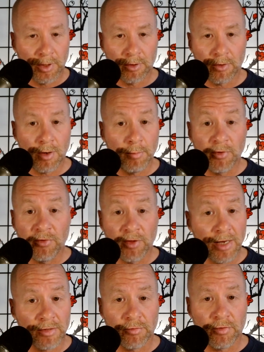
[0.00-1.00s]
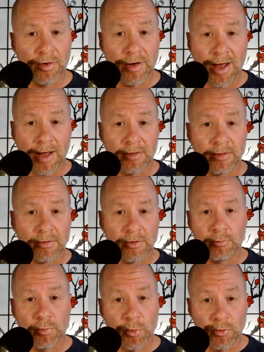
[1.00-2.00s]
humble philosopher or not, this
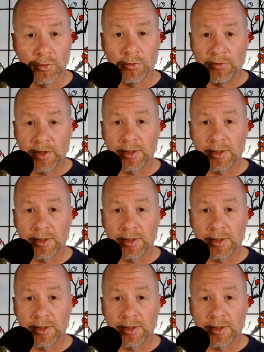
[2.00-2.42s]
could prove the